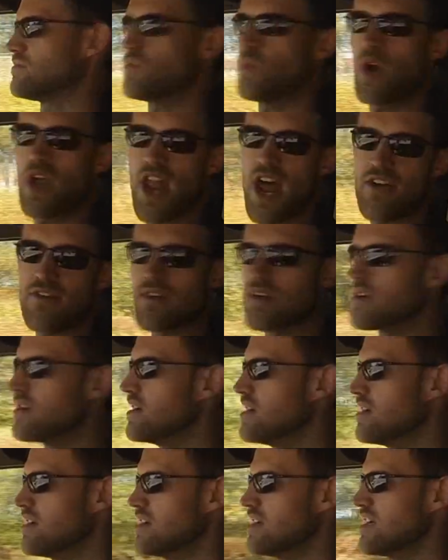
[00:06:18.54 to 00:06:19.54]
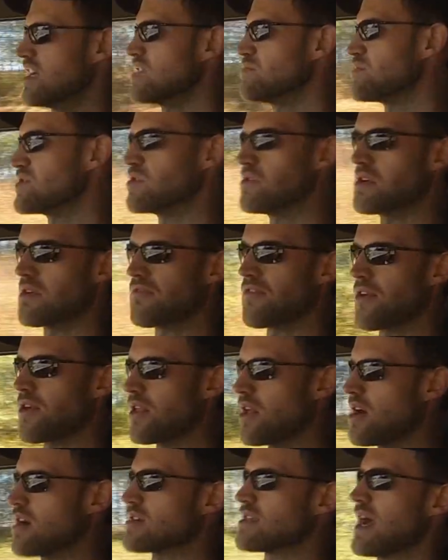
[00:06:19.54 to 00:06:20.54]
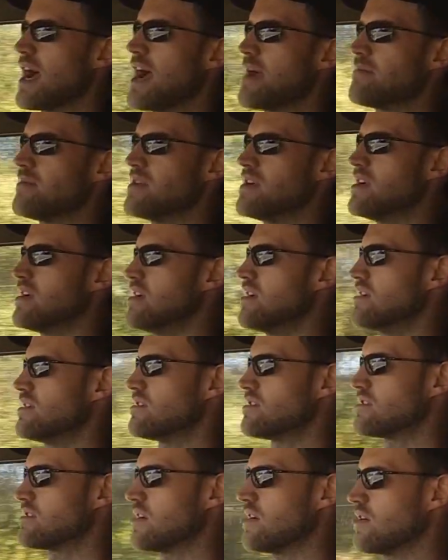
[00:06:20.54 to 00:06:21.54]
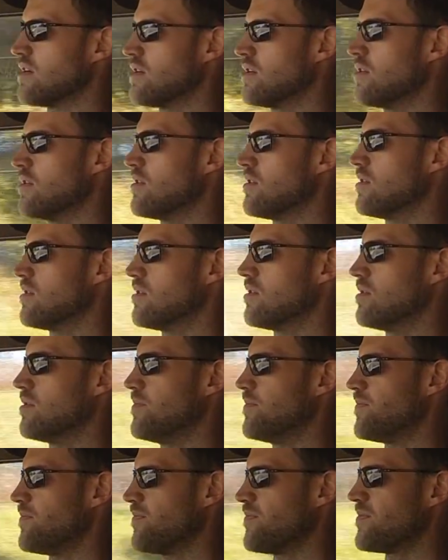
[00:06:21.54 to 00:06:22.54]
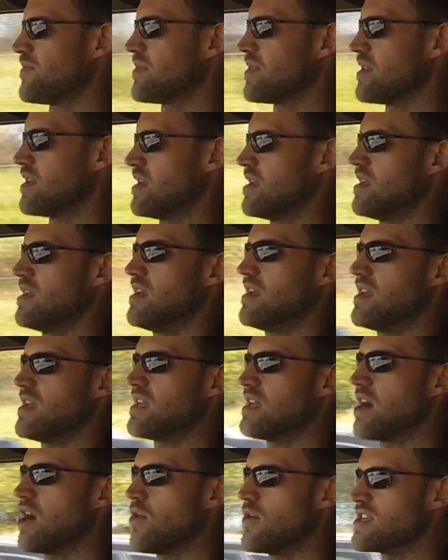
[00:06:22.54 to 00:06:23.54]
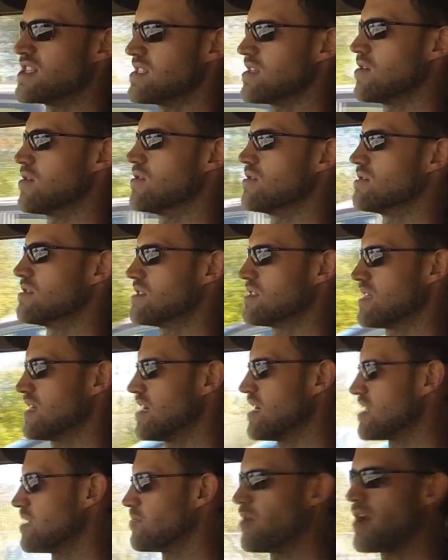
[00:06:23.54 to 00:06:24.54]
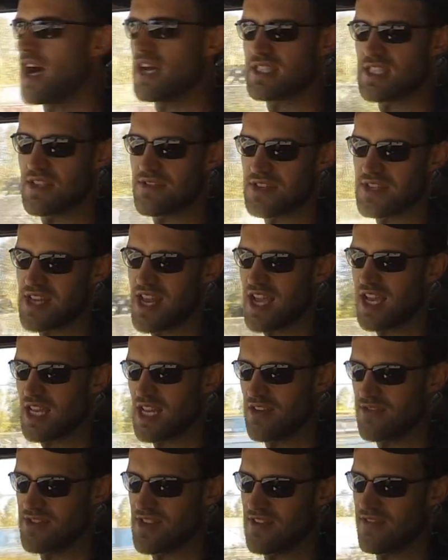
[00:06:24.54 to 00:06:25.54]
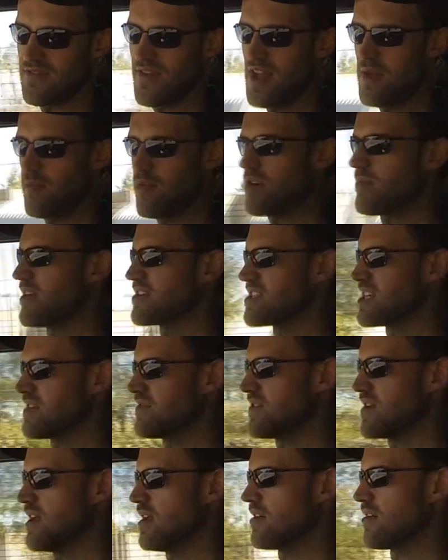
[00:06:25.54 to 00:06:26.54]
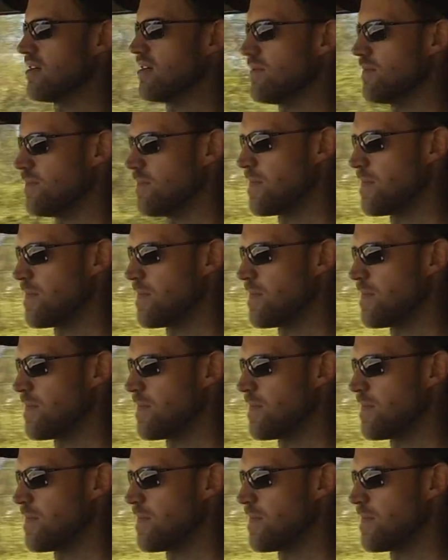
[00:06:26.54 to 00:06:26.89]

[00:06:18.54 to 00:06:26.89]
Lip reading: whatever. He's been doing it for a long time, so he always knows the positives and negatives of pretty much any vehicle.